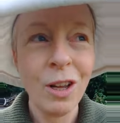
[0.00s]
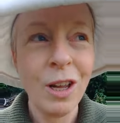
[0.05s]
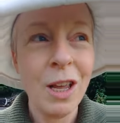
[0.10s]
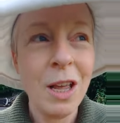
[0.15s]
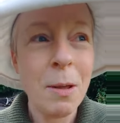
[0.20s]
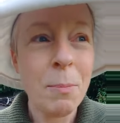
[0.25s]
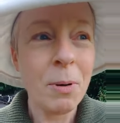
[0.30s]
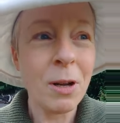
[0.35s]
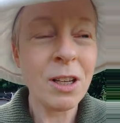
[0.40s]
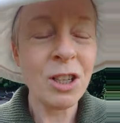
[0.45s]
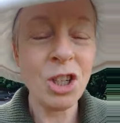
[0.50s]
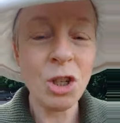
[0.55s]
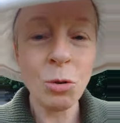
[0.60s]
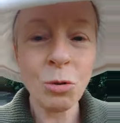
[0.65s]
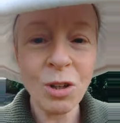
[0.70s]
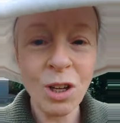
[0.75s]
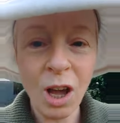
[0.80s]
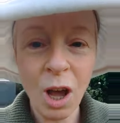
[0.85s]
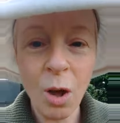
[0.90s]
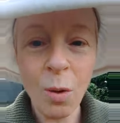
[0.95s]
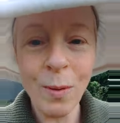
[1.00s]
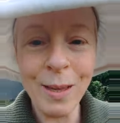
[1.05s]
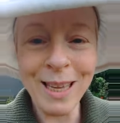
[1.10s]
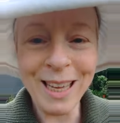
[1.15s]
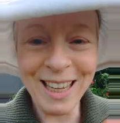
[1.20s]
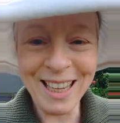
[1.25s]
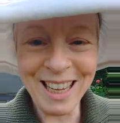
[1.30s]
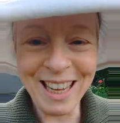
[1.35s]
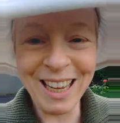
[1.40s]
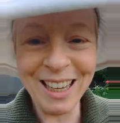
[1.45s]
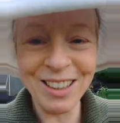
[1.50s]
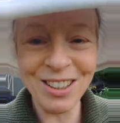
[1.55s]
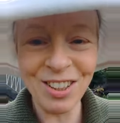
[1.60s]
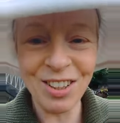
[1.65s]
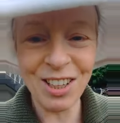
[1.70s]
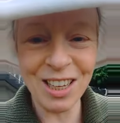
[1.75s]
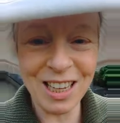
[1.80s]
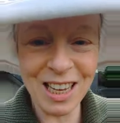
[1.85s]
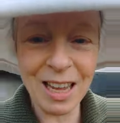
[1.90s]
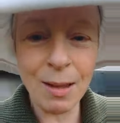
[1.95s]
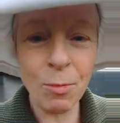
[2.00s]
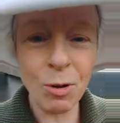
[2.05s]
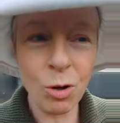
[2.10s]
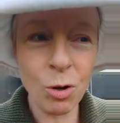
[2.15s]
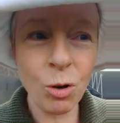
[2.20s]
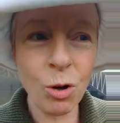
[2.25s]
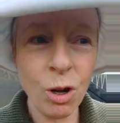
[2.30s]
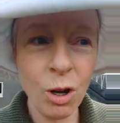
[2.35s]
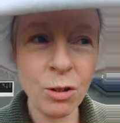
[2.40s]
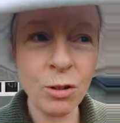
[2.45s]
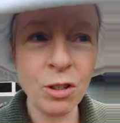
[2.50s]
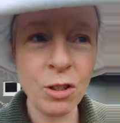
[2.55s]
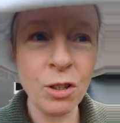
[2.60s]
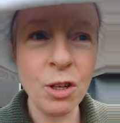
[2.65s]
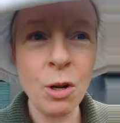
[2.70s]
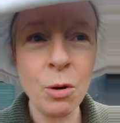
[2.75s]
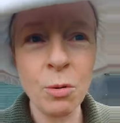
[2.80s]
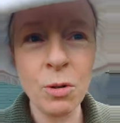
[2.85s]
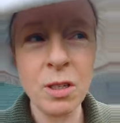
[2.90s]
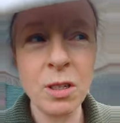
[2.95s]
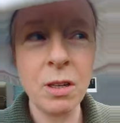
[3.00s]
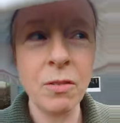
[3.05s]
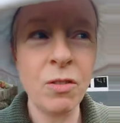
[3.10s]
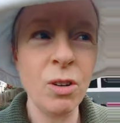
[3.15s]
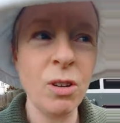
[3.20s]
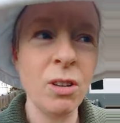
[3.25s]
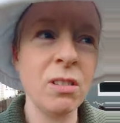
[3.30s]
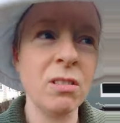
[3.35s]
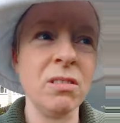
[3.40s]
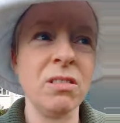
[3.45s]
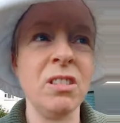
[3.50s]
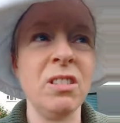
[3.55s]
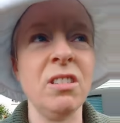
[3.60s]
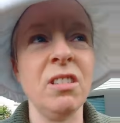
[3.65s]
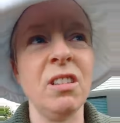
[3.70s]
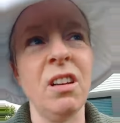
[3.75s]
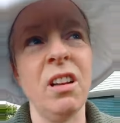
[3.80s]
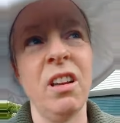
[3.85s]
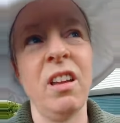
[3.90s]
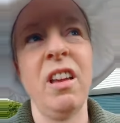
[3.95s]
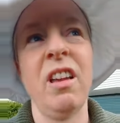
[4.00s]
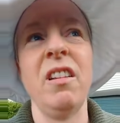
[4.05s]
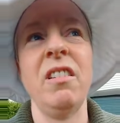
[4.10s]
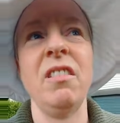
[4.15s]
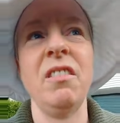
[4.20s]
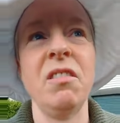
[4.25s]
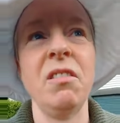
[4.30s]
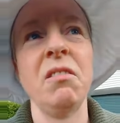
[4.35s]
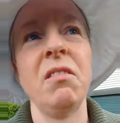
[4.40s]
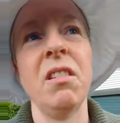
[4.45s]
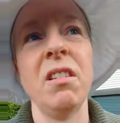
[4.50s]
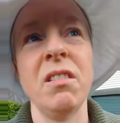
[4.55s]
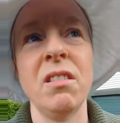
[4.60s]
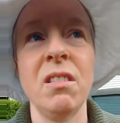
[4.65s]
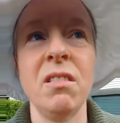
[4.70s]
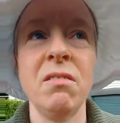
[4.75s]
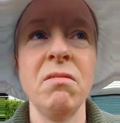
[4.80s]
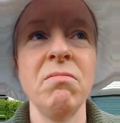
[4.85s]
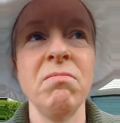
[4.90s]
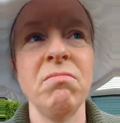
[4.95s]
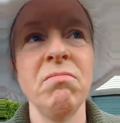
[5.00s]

Because you're going against the chemical continuity of I can't do this.